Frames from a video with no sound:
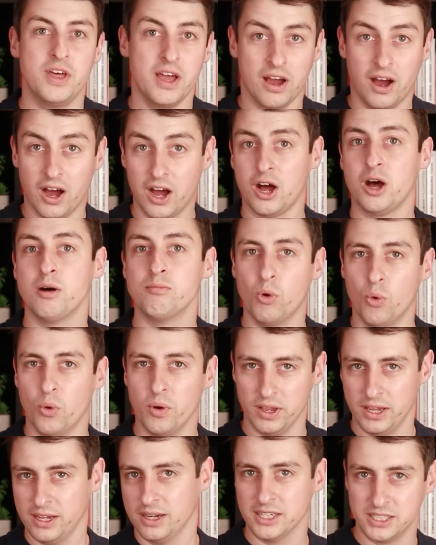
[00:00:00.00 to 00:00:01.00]
there are
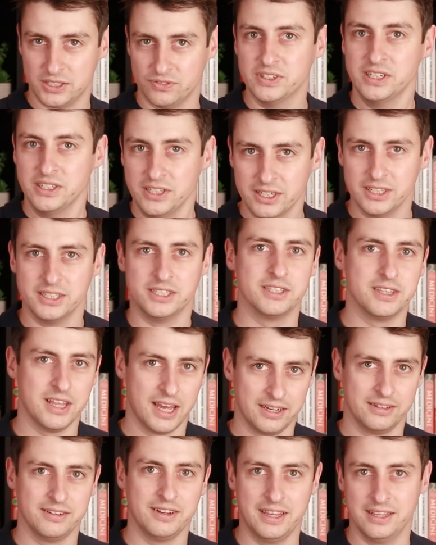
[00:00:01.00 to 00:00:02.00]
more English vineyards
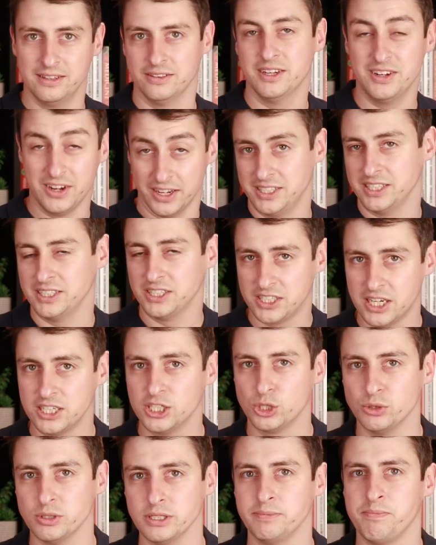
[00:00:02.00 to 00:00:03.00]
than in the 19th
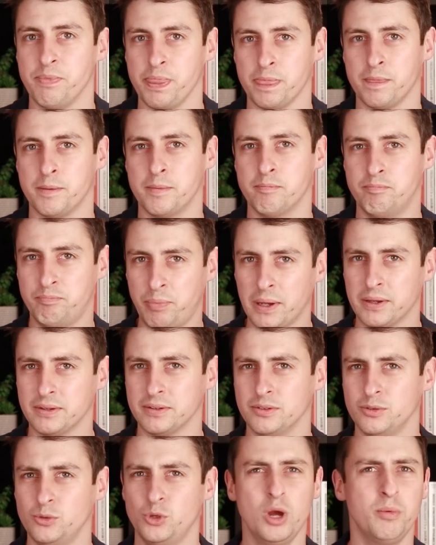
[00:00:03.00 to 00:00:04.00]
century,
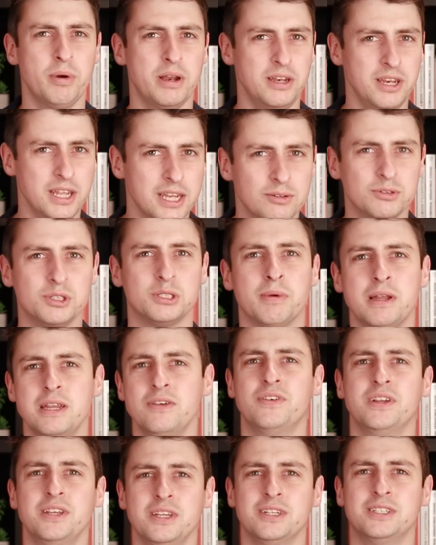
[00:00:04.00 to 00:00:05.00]
but nowhere near as
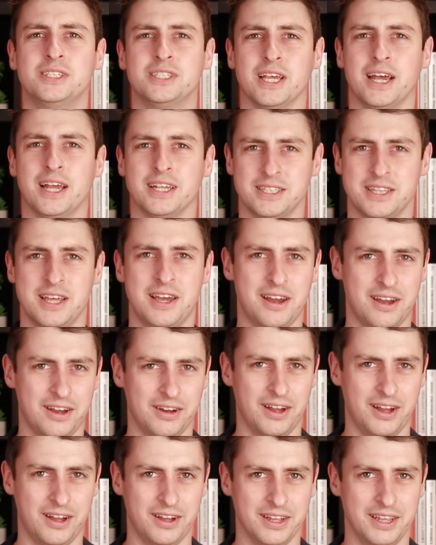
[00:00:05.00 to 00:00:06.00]
many vineyards as there
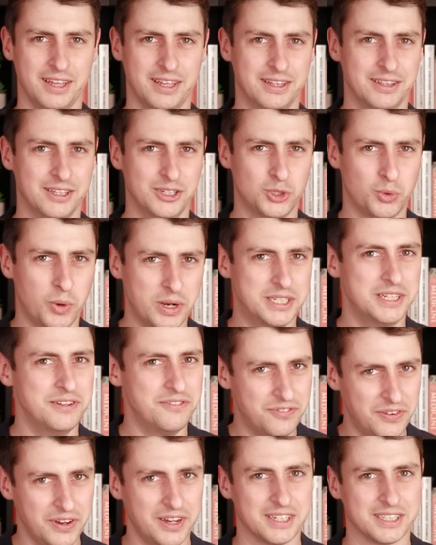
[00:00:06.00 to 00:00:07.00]
are in the
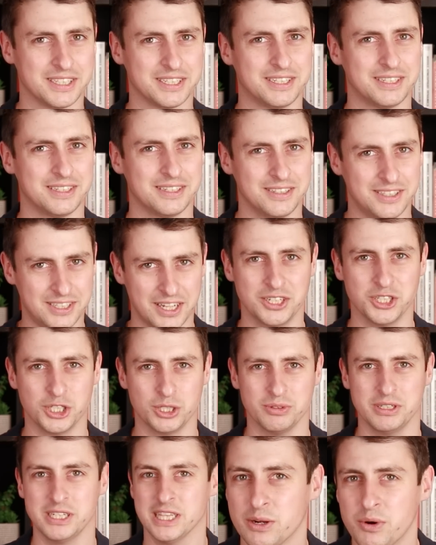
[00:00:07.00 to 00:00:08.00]
21st
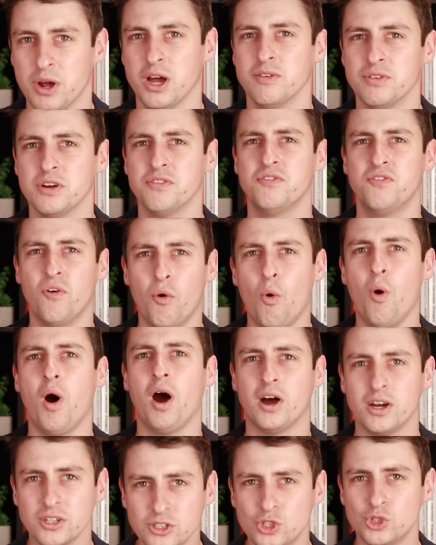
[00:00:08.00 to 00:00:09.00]
century. There are over
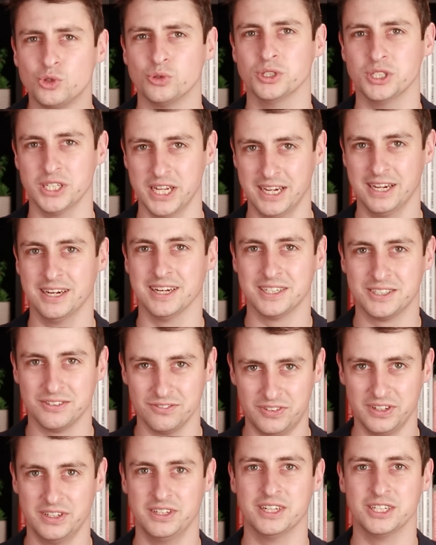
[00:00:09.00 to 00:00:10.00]
400 English
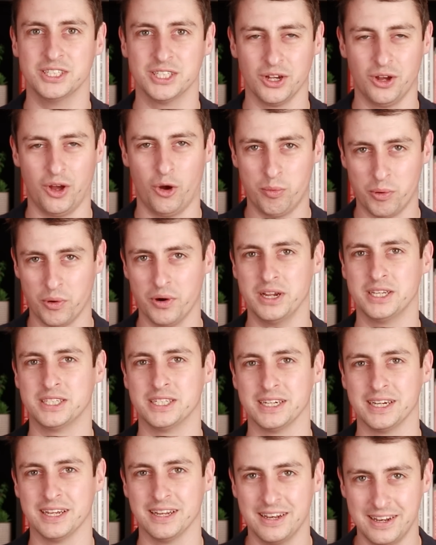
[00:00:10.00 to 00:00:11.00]
vineyards
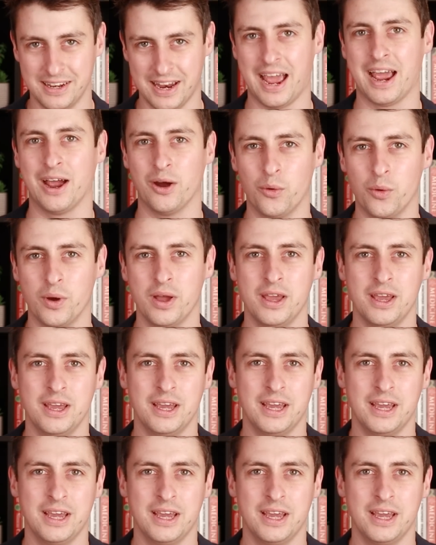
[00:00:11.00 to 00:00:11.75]
operating now,